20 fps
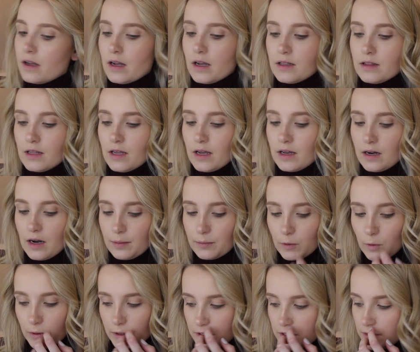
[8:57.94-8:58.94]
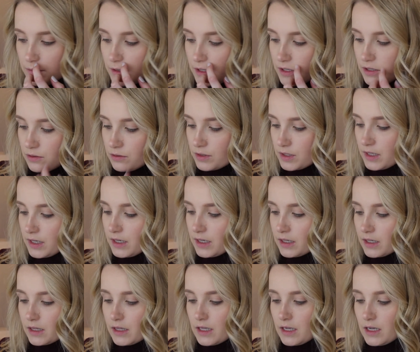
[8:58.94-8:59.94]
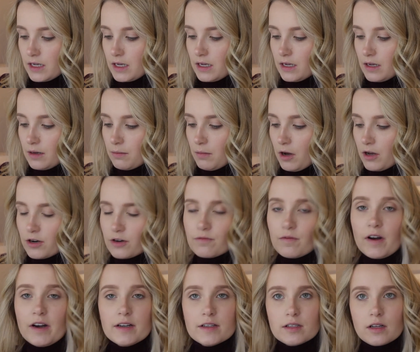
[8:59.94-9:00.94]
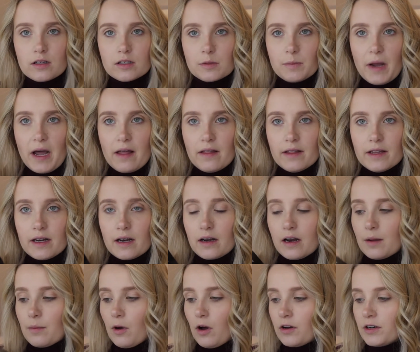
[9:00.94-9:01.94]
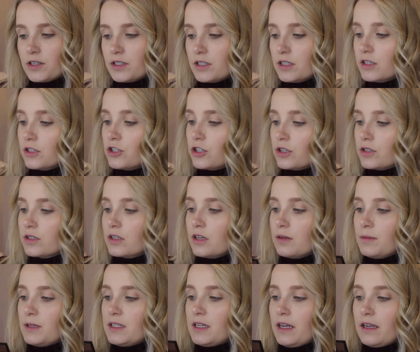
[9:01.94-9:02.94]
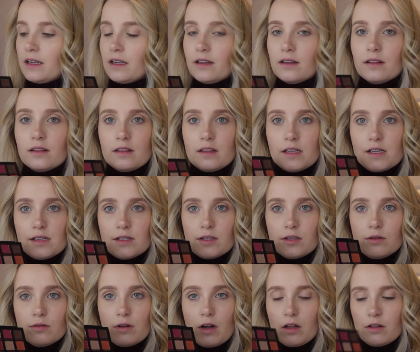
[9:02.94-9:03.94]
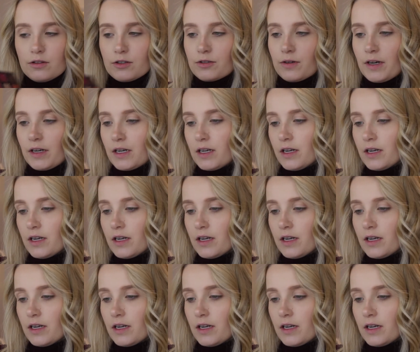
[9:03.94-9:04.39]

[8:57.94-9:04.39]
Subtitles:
And then I'm going to be using the Modern Renaissance palette, and I'm honestly just going to be taking these two colors right